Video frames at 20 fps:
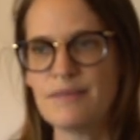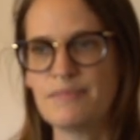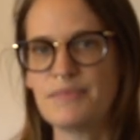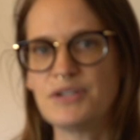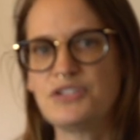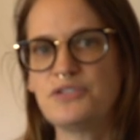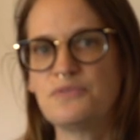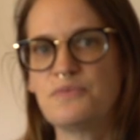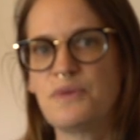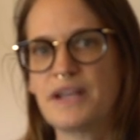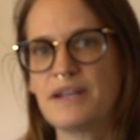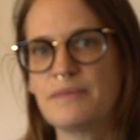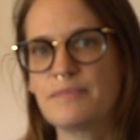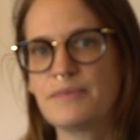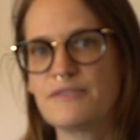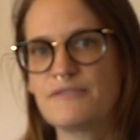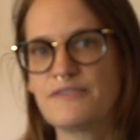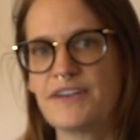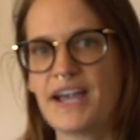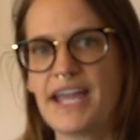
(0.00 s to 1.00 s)
but you want to
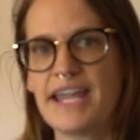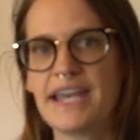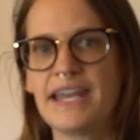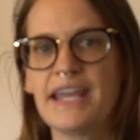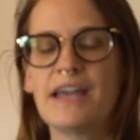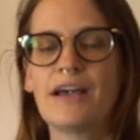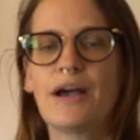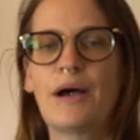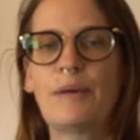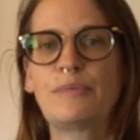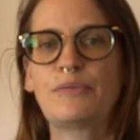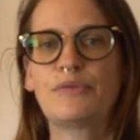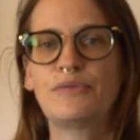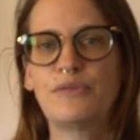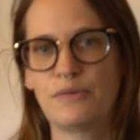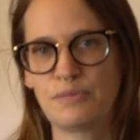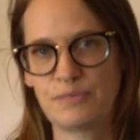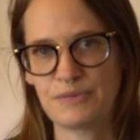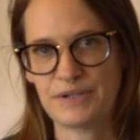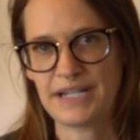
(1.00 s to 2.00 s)
provide
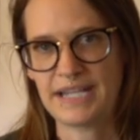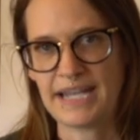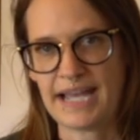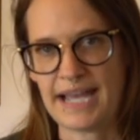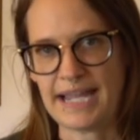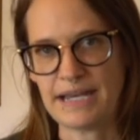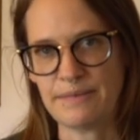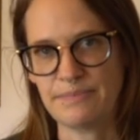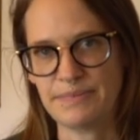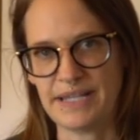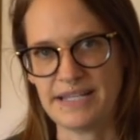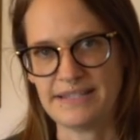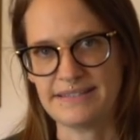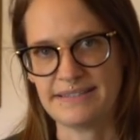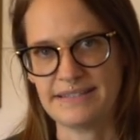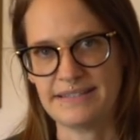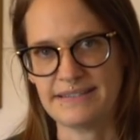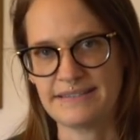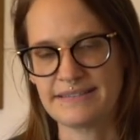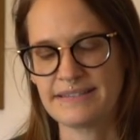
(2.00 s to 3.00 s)
appropriate hide
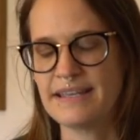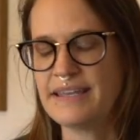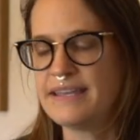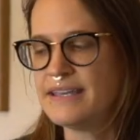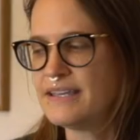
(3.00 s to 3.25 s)
places.